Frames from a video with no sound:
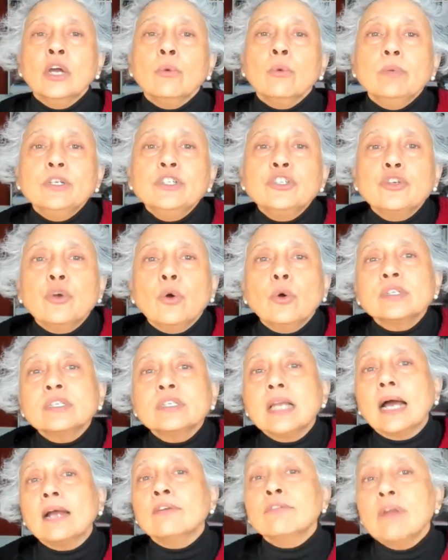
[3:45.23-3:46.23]
which goes
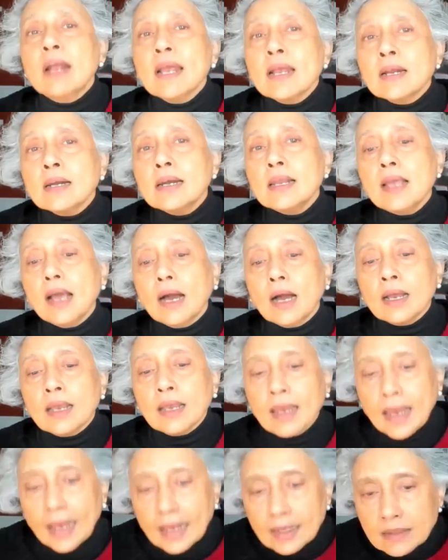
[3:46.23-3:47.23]
directly
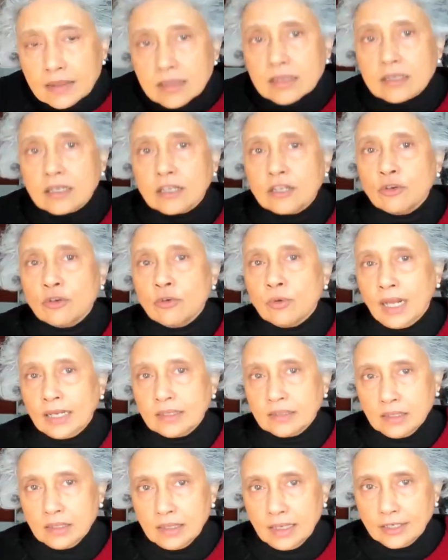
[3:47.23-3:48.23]
against the
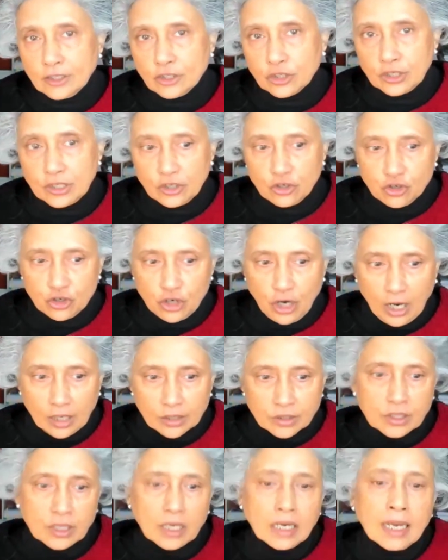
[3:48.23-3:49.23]
United Nations
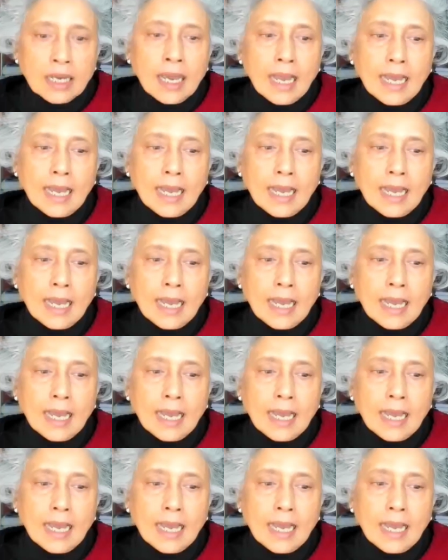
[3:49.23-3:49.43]
Charter